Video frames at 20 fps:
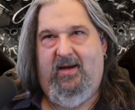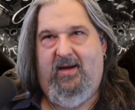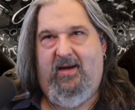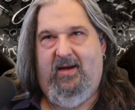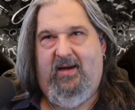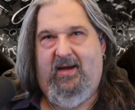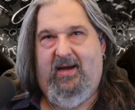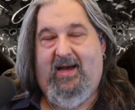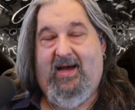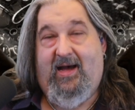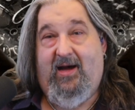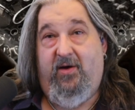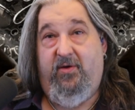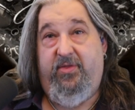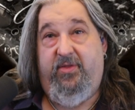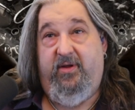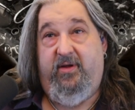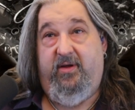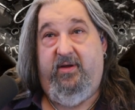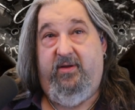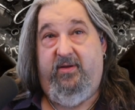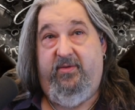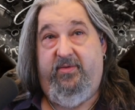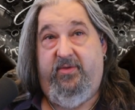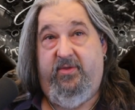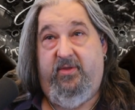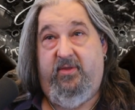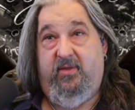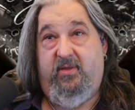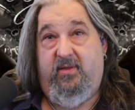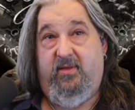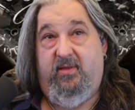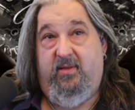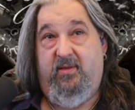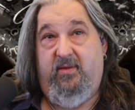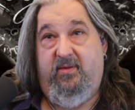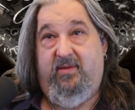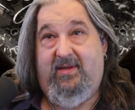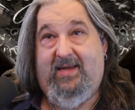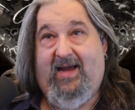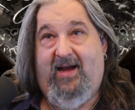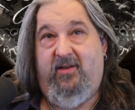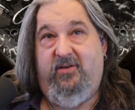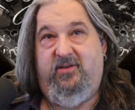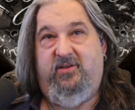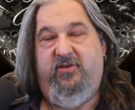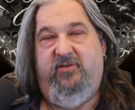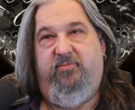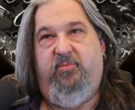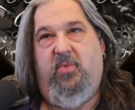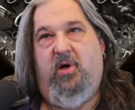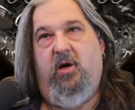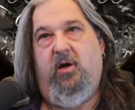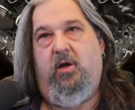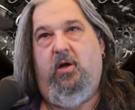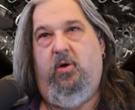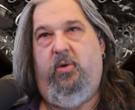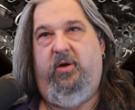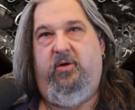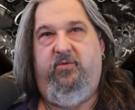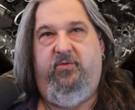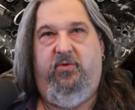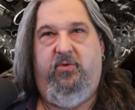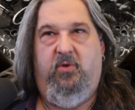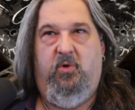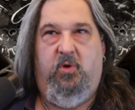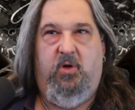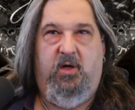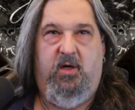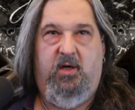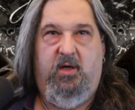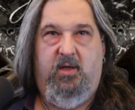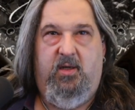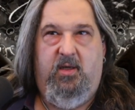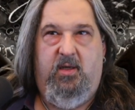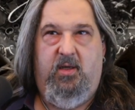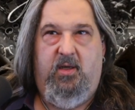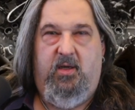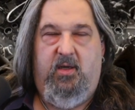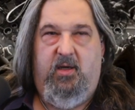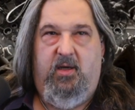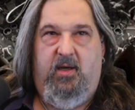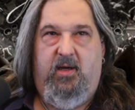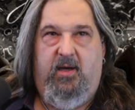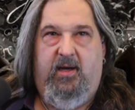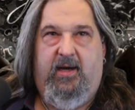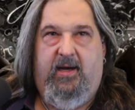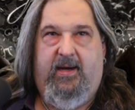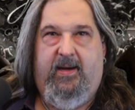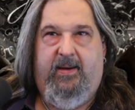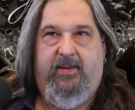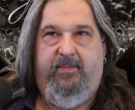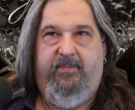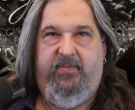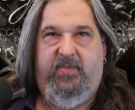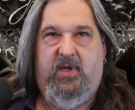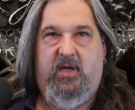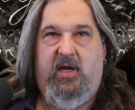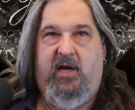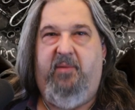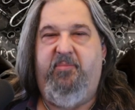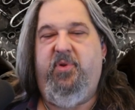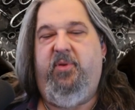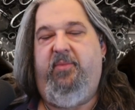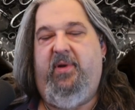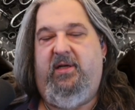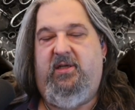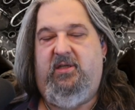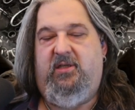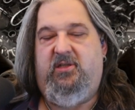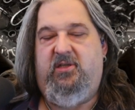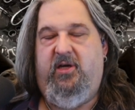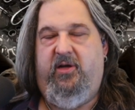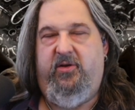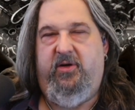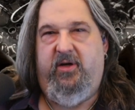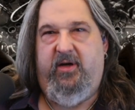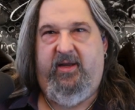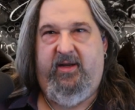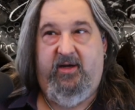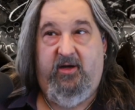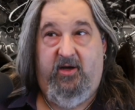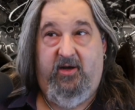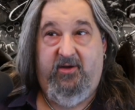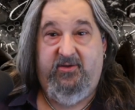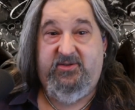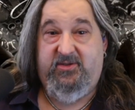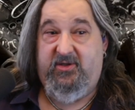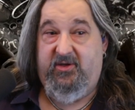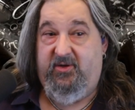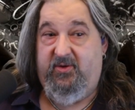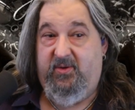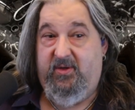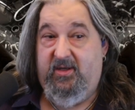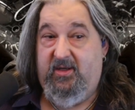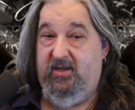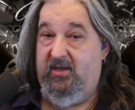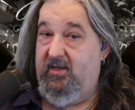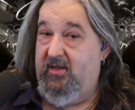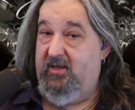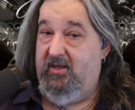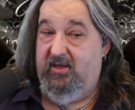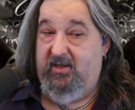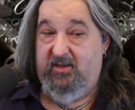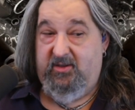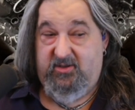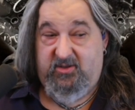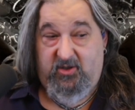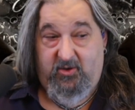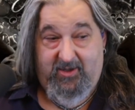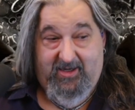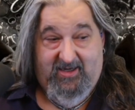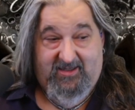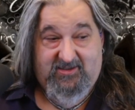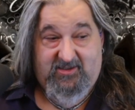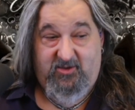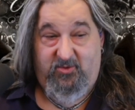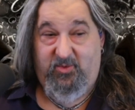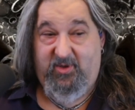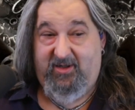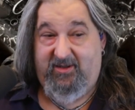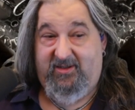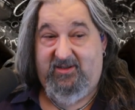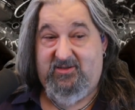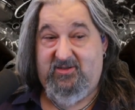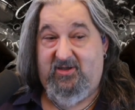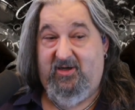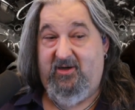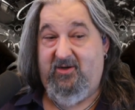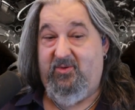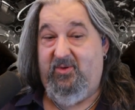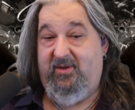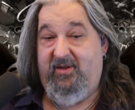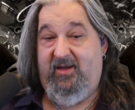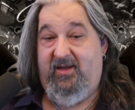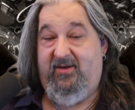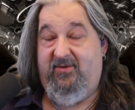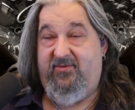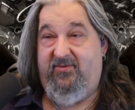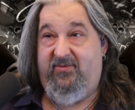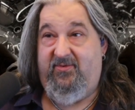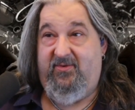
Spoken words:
how the talents of Marco and Floor complement each other, and also showing us in really stark relief